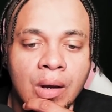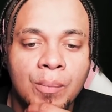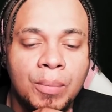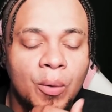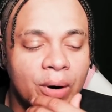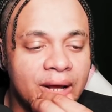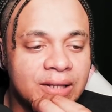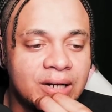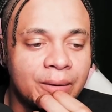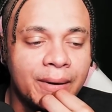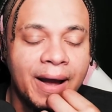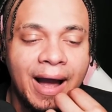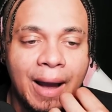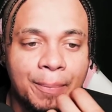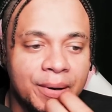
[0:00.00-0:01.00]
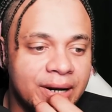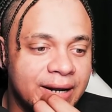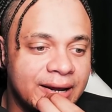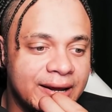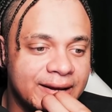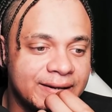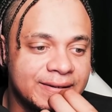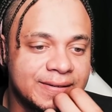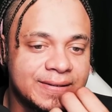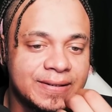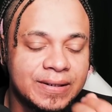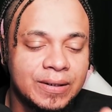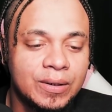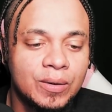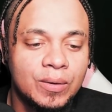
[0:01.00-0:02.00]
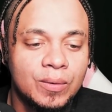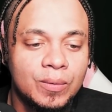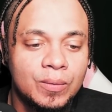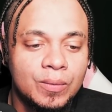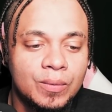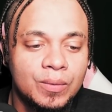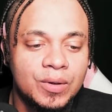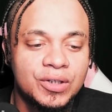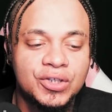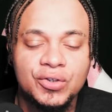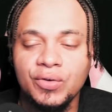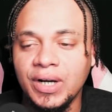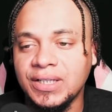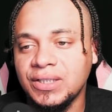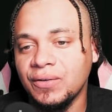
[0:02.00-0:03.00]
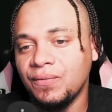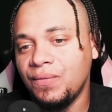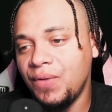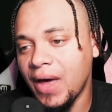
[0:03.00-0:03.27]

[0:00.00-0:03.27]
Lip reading: But what ended up happening is the stress of